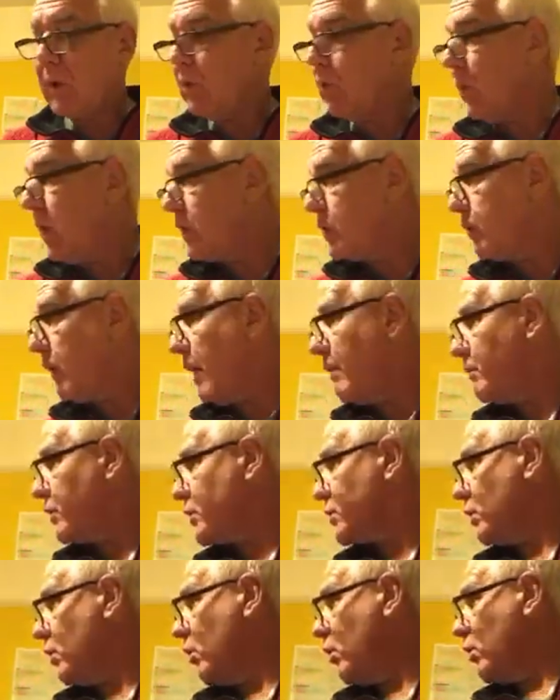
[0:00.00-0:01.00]
Which one
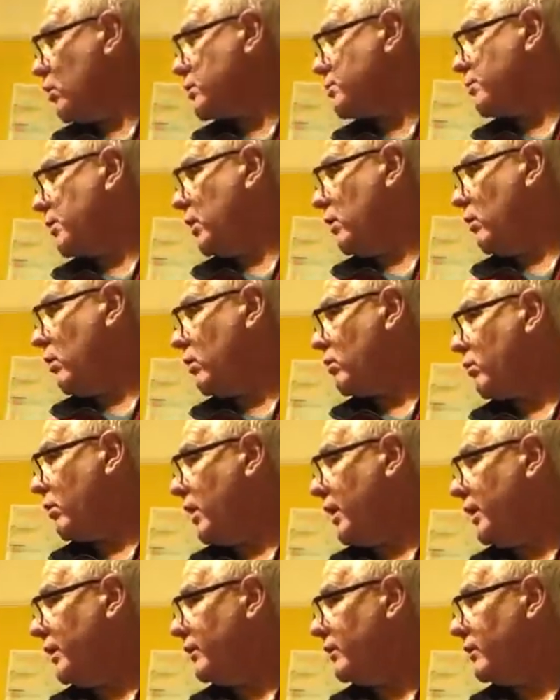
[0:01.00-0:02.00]
was yours, blue or
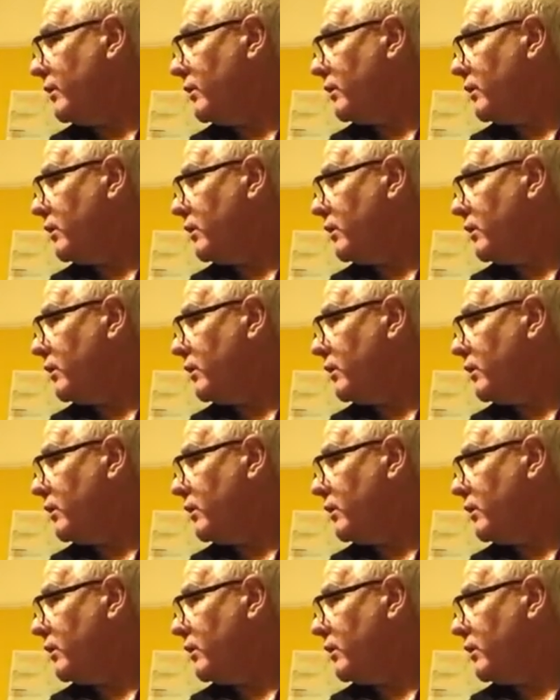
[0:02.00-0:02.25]
green?